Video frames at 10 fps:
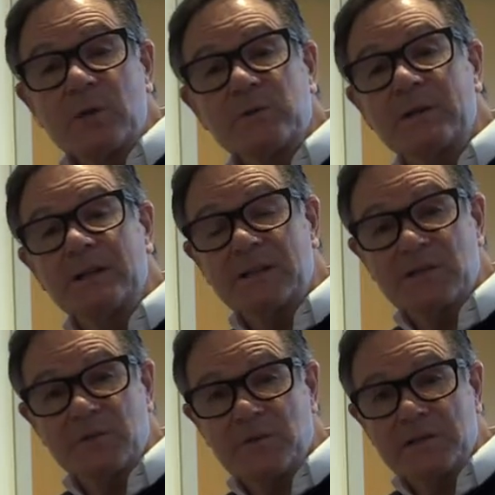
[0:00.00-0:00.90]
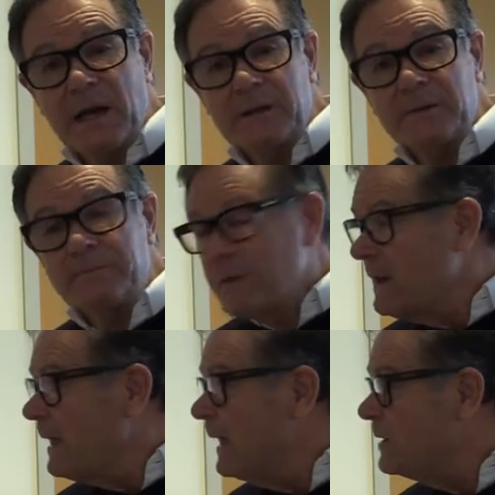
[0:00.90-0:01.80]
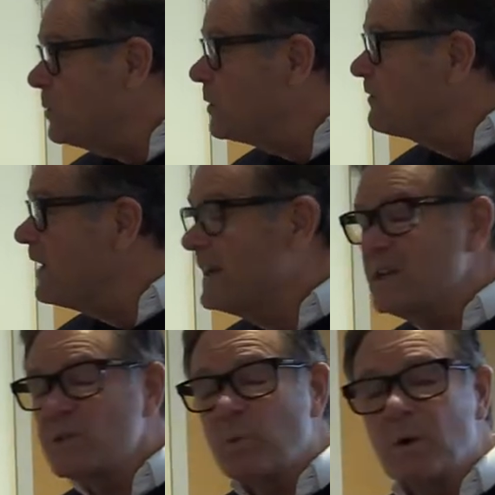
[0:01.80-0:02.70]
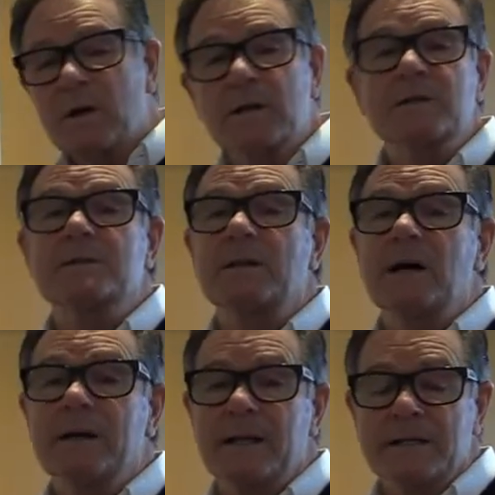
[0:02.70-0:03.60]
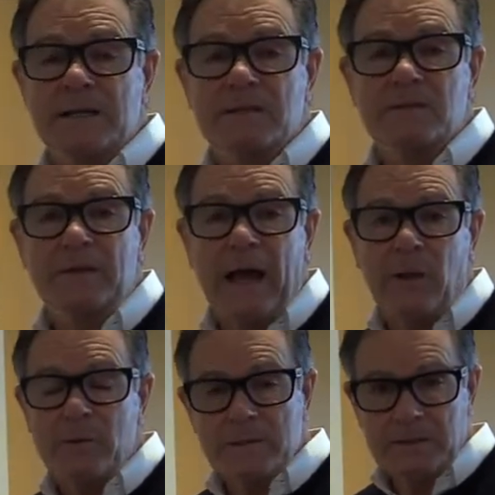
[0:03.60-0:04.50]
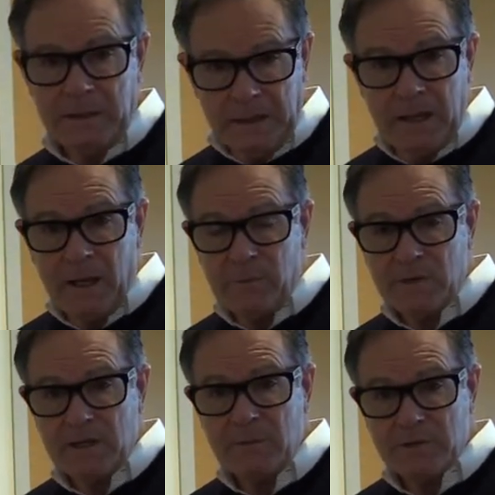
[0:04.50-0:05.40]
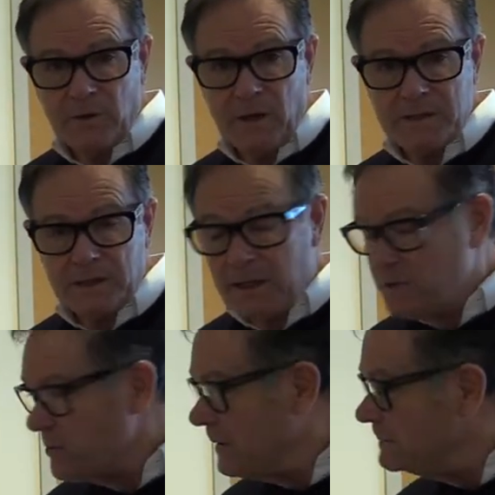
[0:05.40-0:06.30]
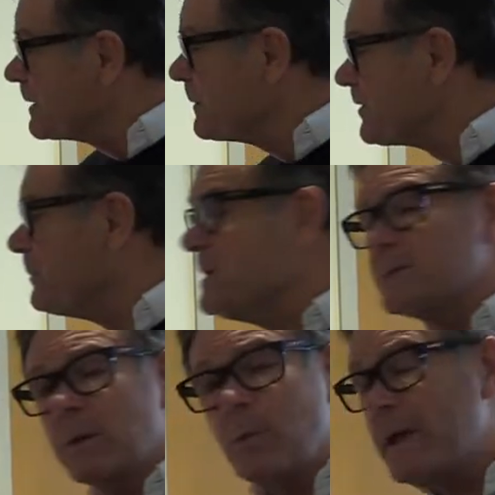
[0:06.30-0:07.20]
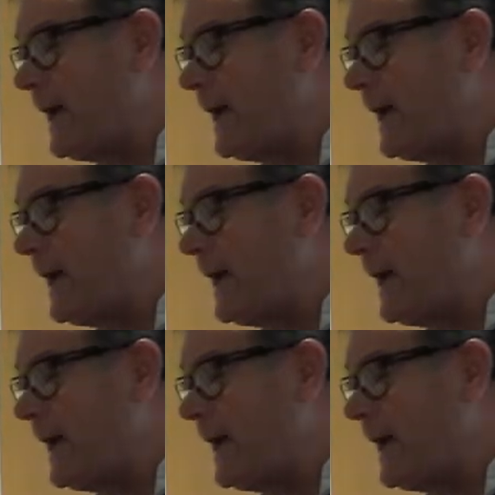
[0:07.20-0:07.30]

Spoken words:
also an industrial designer, and you would find his works in extensive galleries and museums across the country. But the piece that we